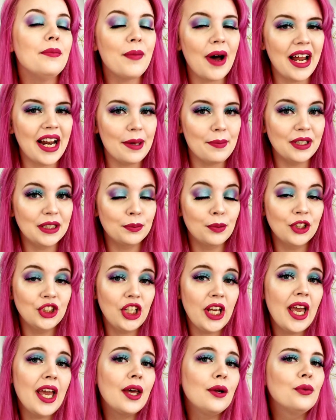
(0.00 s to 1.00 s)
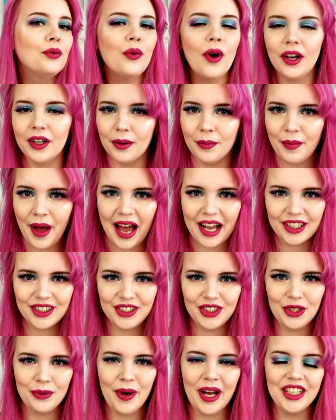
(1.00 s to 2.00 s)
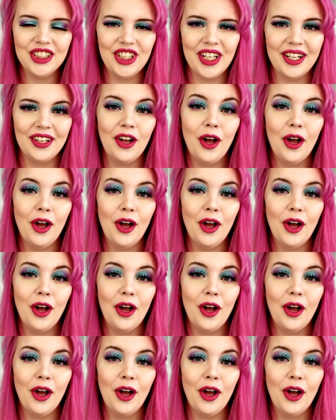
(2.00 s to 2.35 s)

My name is Bridget and welcome back to my channel.